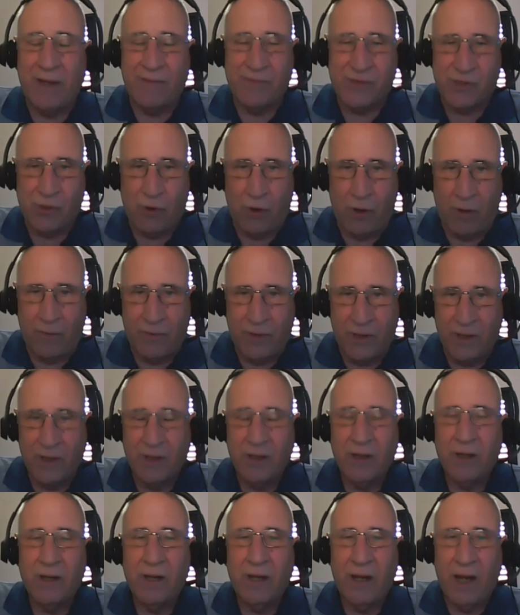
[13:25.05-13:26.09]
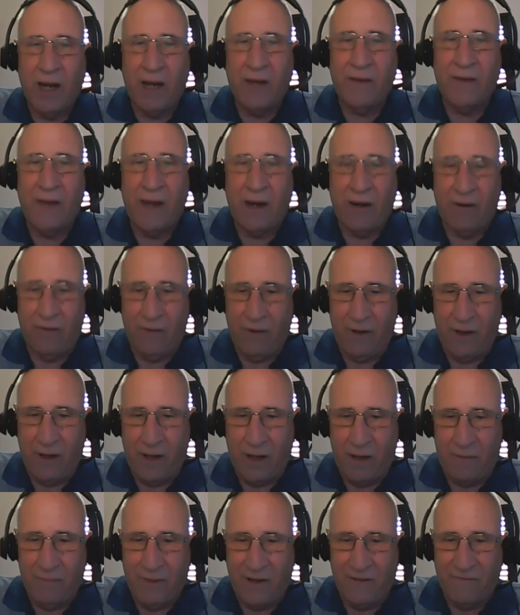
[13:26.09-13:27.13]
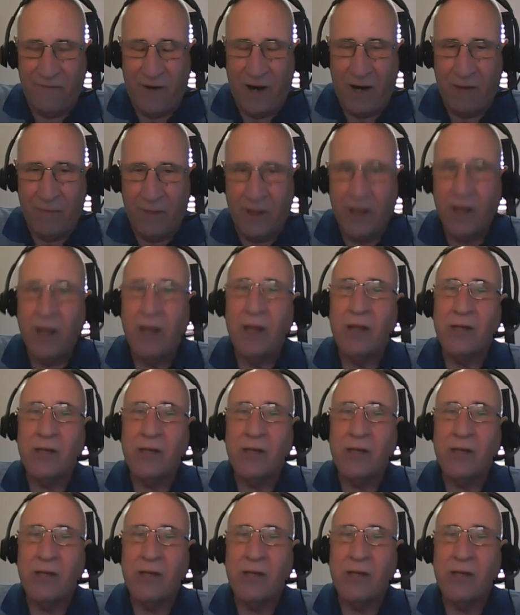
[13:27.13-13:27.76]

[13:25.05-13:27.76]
absorbed in their environment.